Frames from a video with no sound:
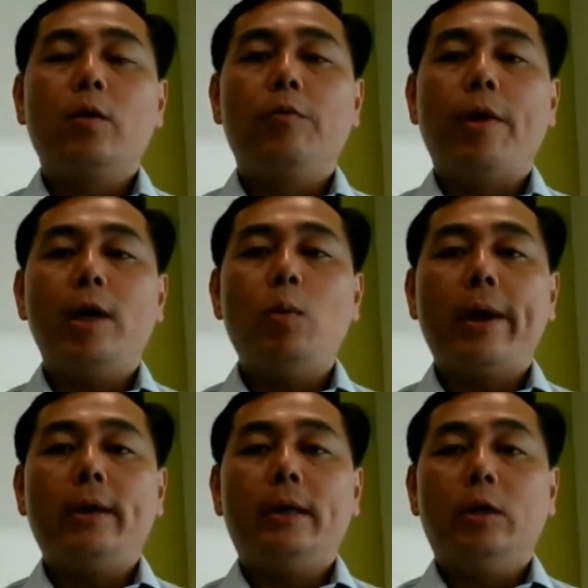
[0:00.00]
to value
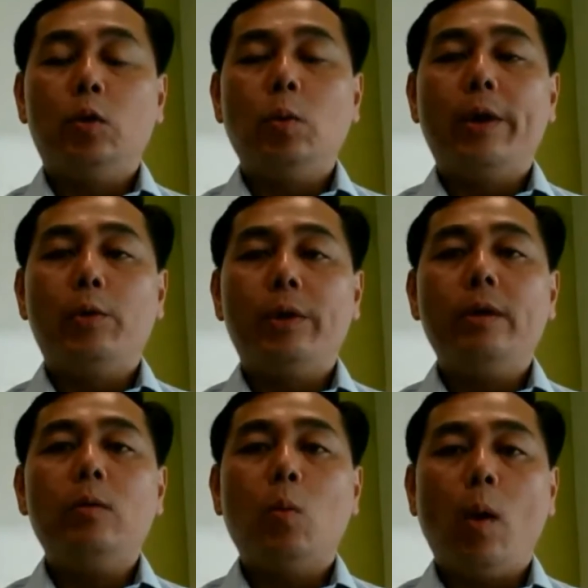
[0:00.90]
add in two
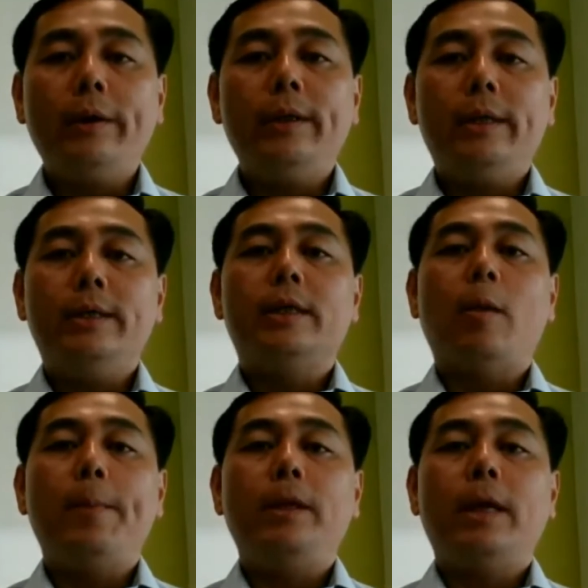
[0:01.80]
areas. One is
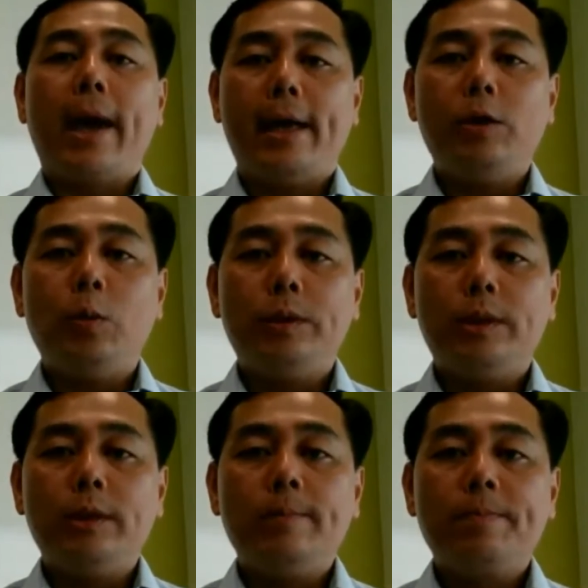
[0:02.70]
helping the end
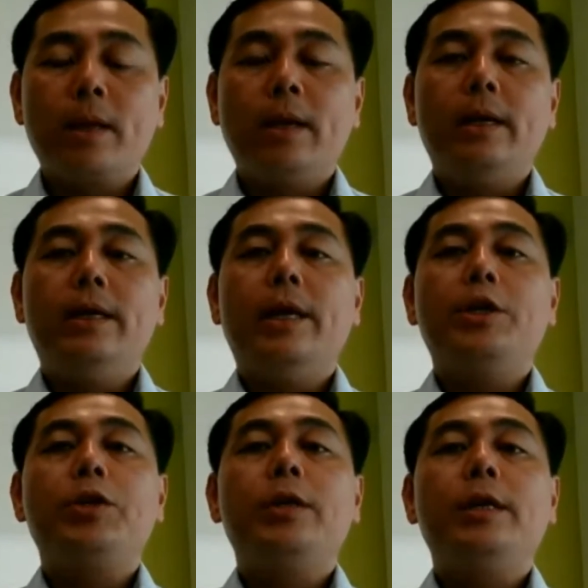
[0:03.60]
user in
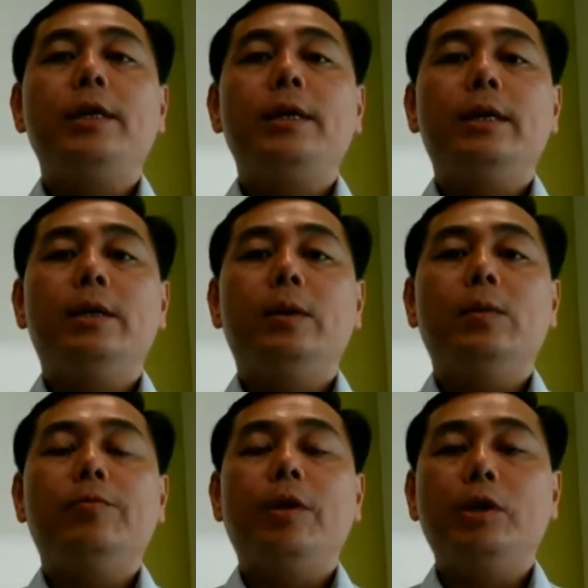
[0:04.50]
actually,
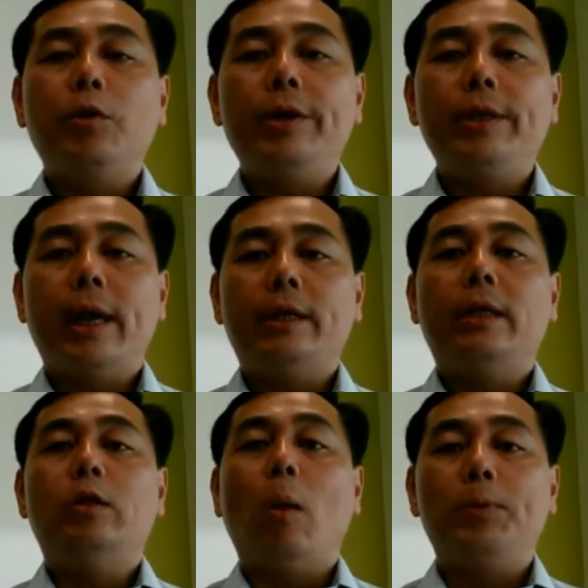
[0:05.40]
furthering the
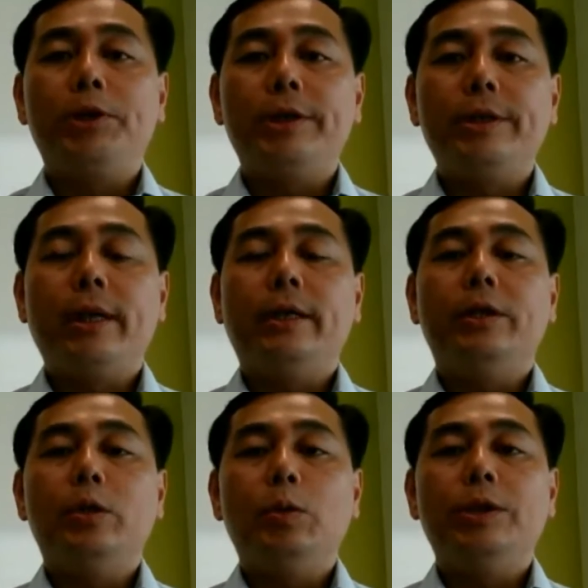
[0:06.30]
adoption and the
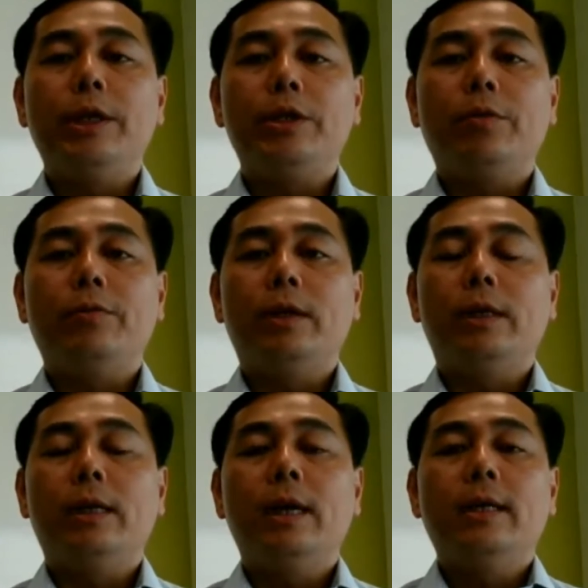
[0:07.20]
usage of
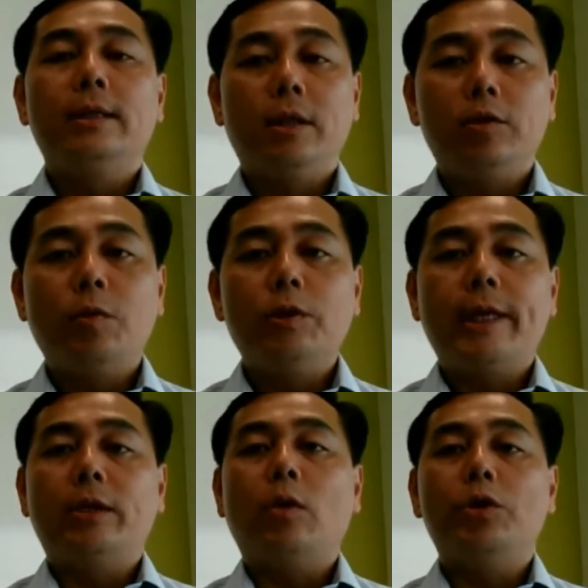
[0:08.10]
the Salesforce
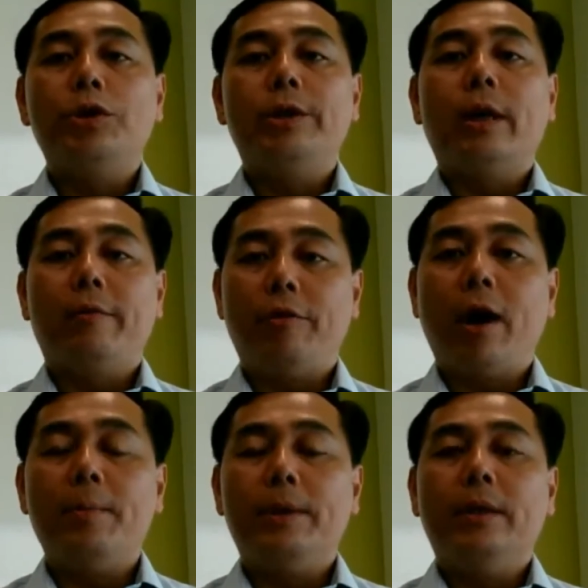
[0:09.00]
technology in their
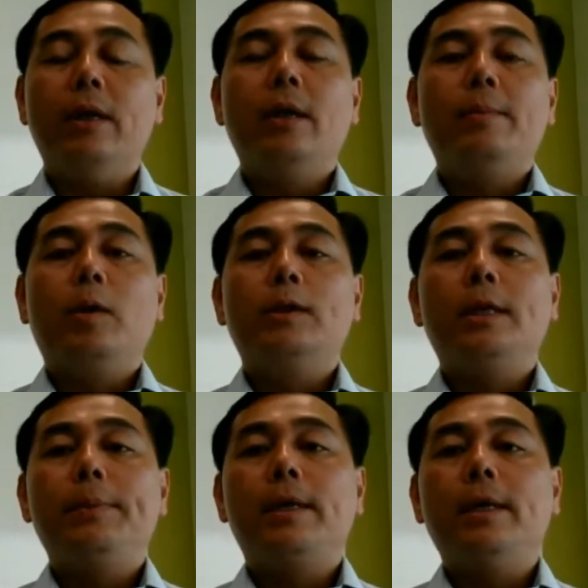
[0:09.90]
environment. Because
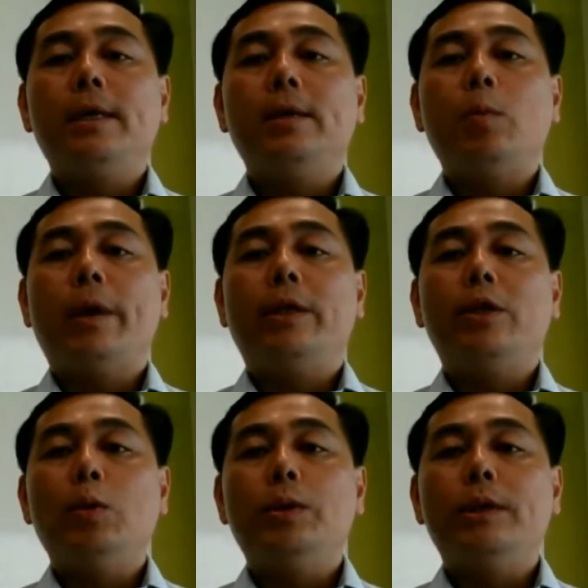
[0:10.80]
typically, when the
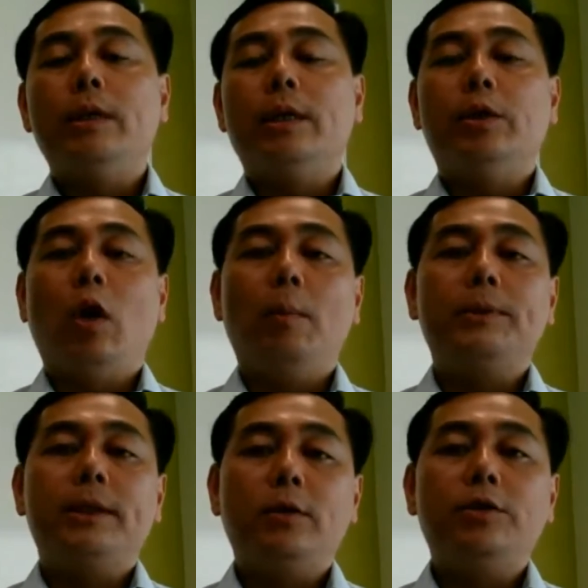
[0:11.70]
user
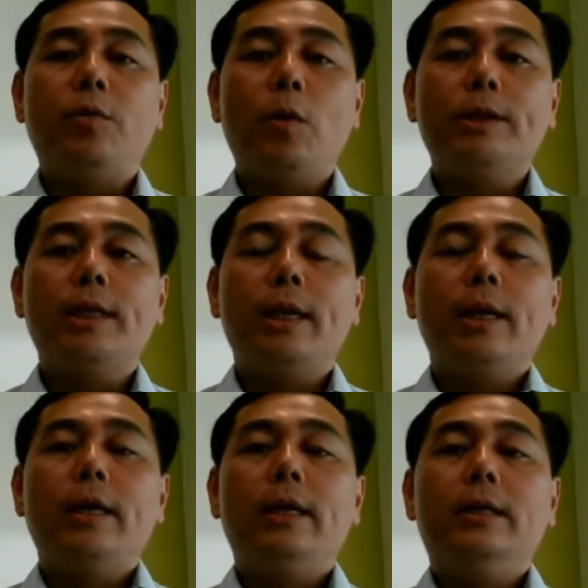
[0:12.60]
adopts Salesforce,
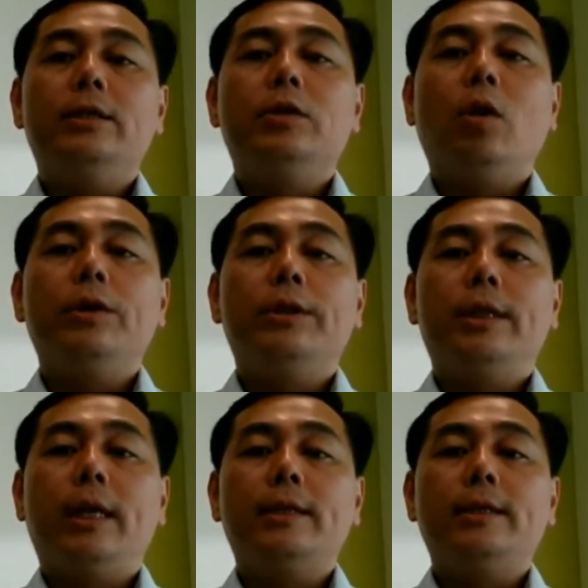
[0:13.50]
it is not
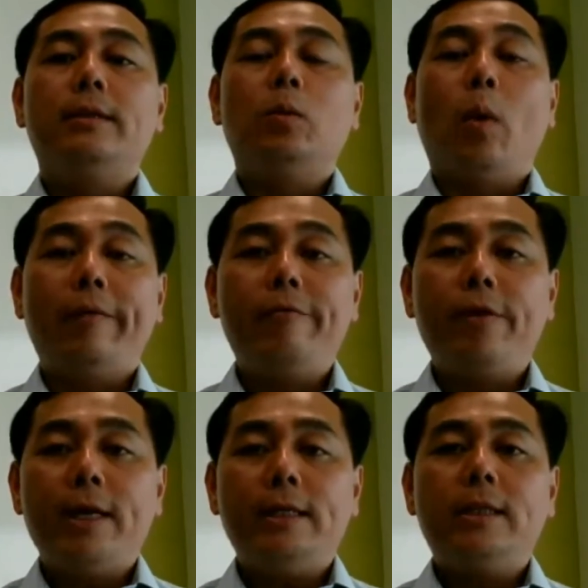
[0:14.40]
just one
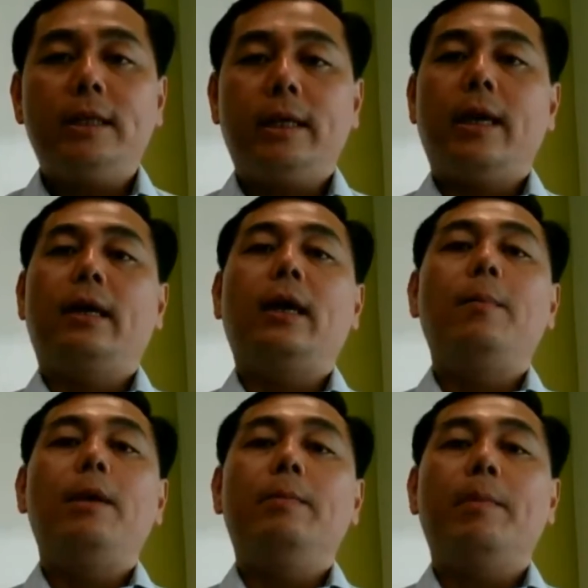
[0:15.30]
phase; it can
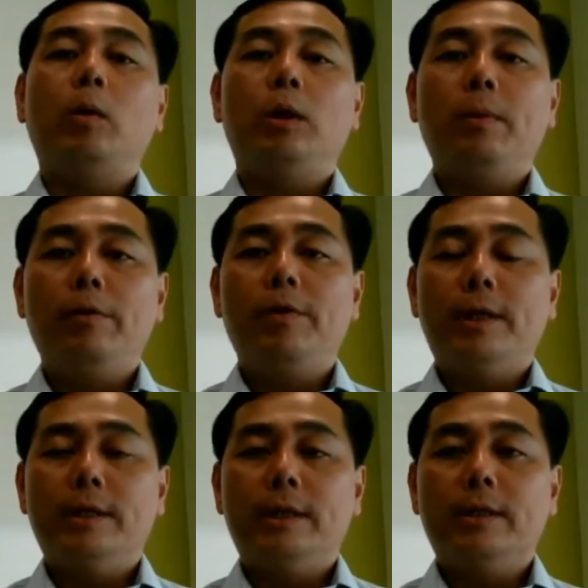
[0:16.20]
come in multiple
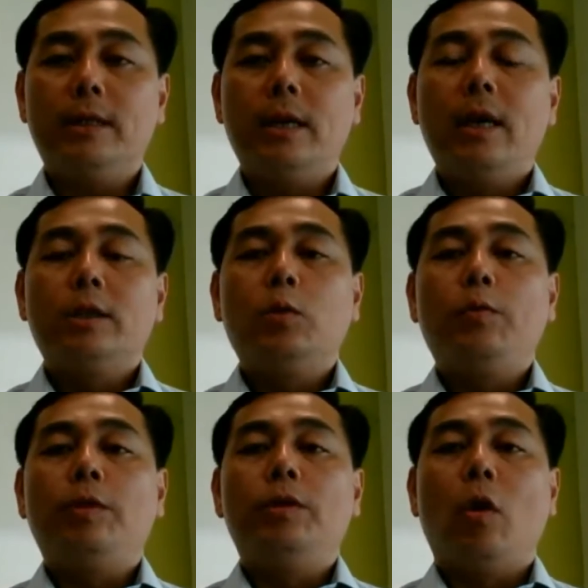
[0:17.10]
phases. So,
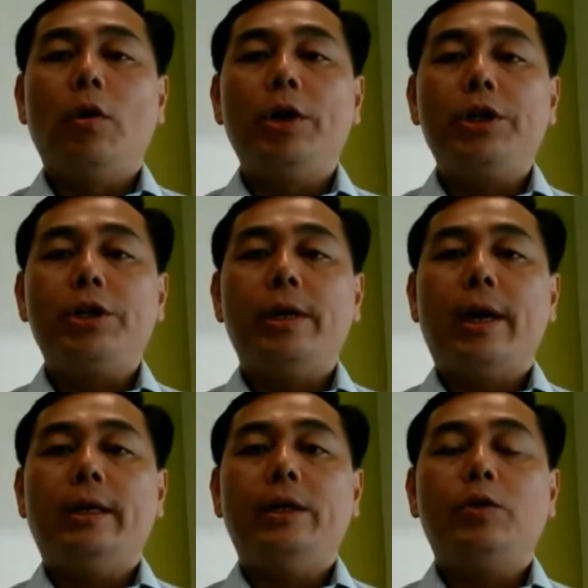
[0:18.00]
with the knowledge
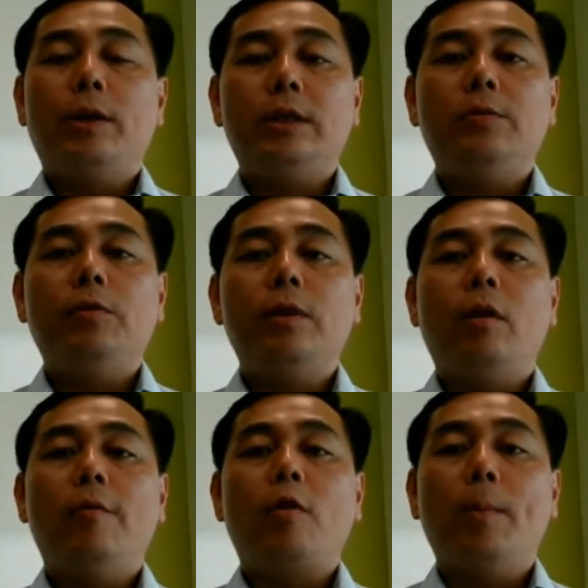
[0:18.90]
and the transfer
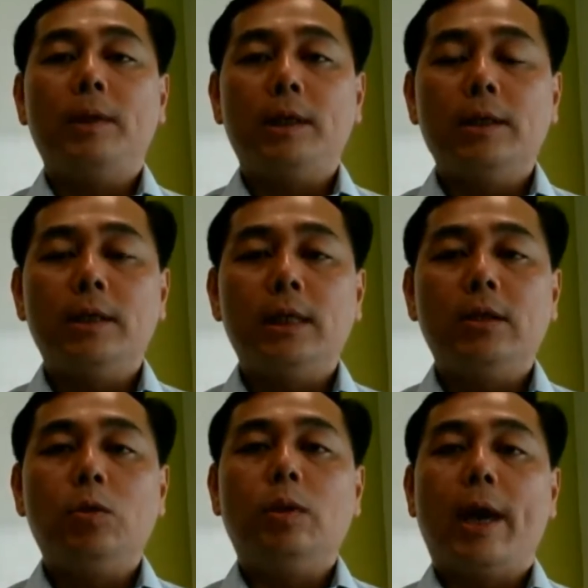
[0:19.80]
of
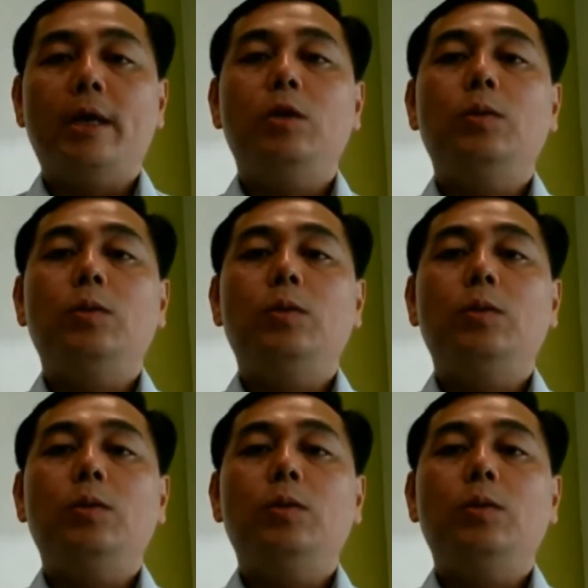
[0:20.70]
competency to the end